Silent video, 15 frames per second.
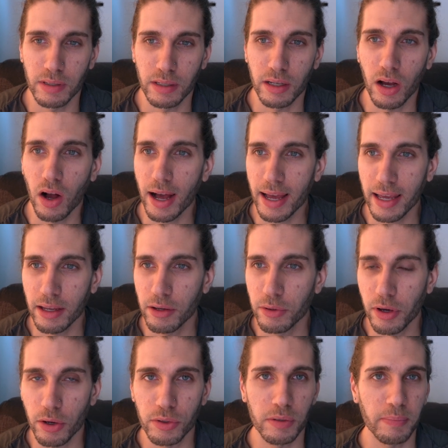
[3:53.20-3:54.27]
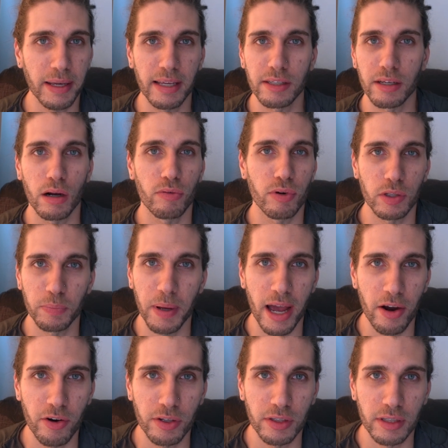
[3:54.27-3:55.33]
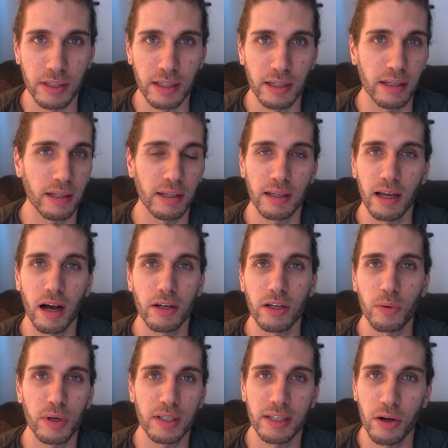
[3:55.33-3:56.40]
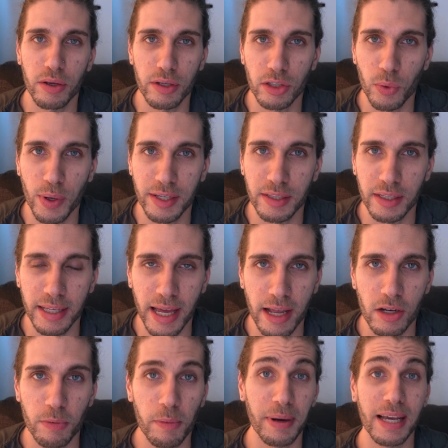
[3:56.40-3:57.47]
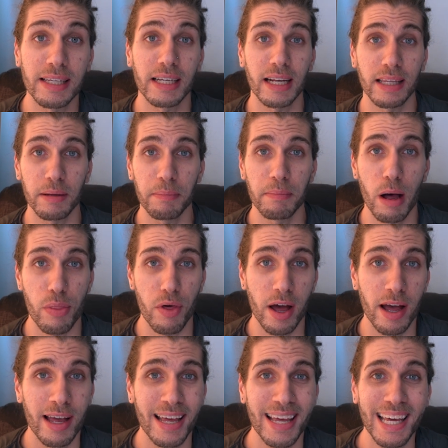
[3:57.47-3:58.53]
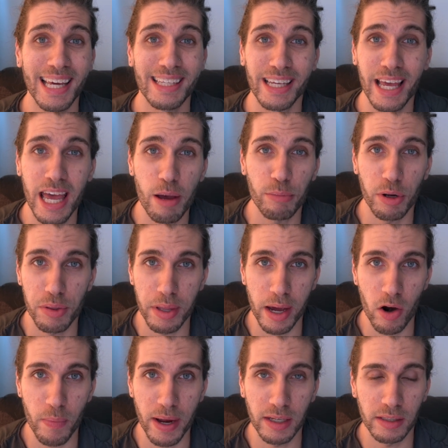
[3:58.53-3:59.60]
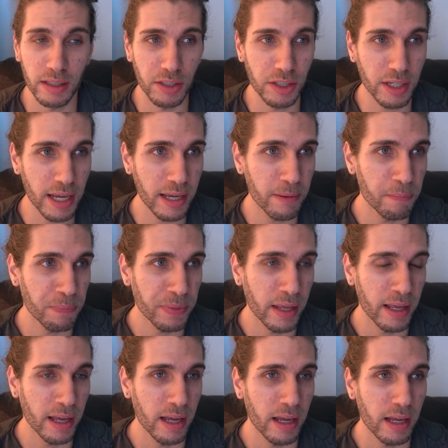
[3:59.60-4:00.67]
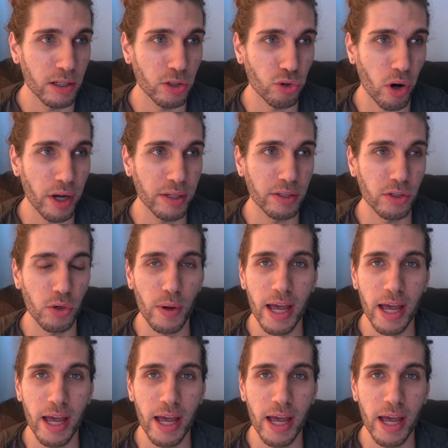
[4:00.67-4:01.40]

guy who goes to meet his girlfriend's parents. And uh, I don't want to tell you the twist at the end, but basically, the mother is a hypnotherapist and she tries to